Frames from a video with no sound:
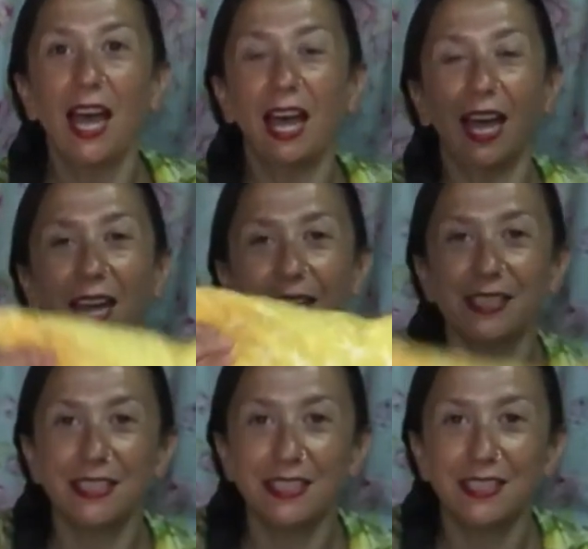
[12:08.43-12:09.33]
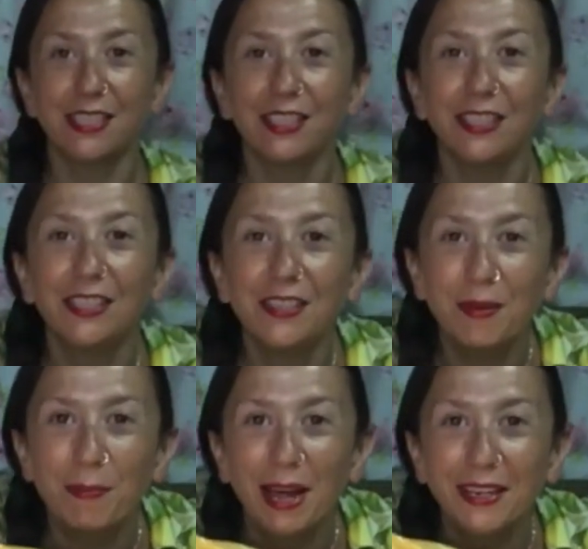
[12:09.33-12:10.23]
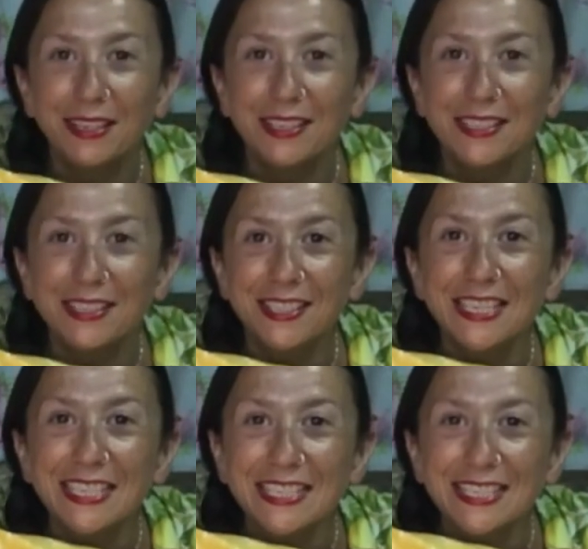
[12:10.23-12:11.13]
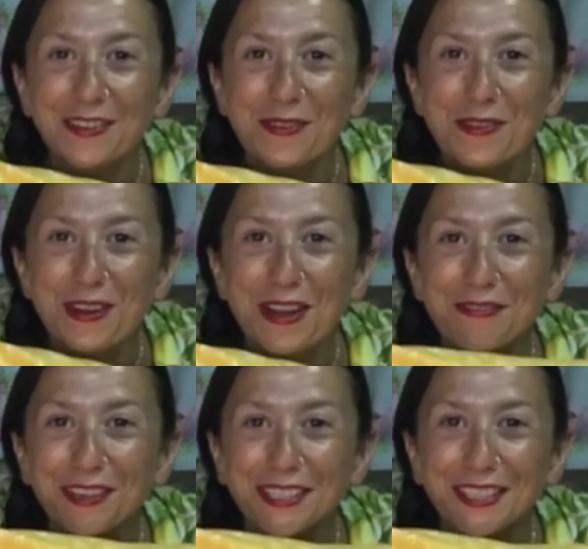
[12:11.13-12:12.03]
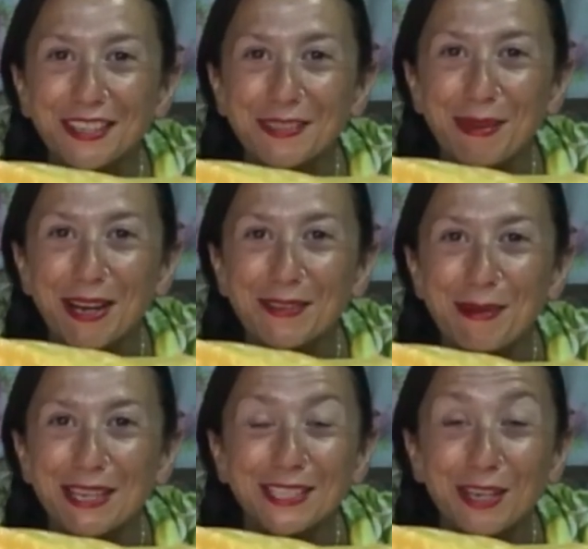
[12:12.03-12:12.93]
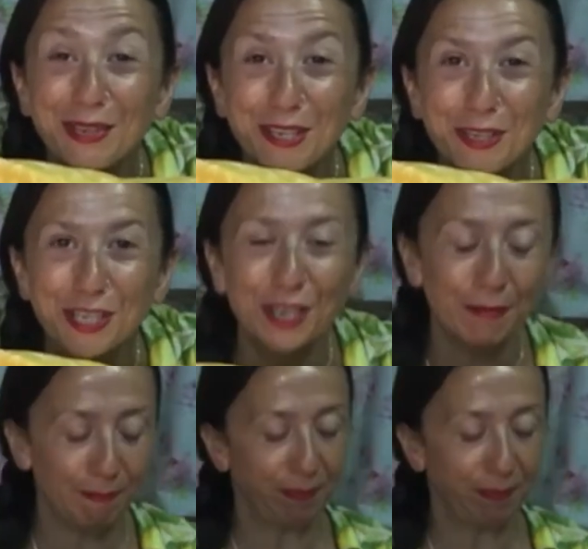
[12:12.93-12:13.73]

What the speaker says: and it's got the pattern is scissors are all over it, so it's my sewing cushion.